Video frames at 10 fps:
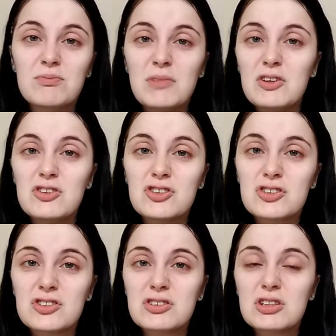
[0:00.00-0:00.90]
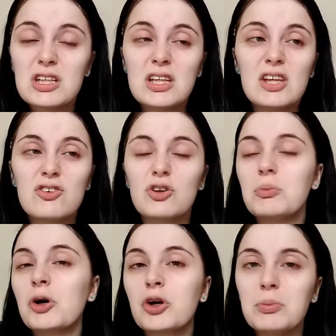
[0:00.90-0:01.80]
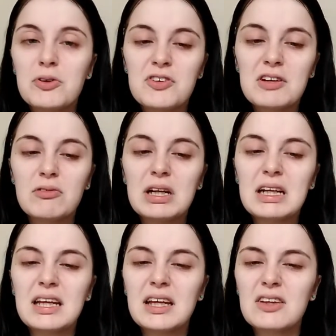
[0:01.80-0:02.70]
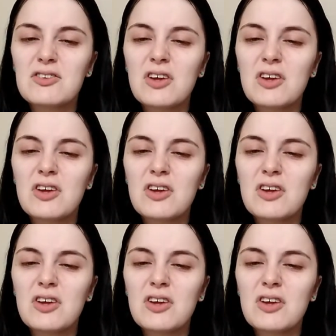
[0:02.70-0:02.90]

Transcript: It's not my cup of tea, really.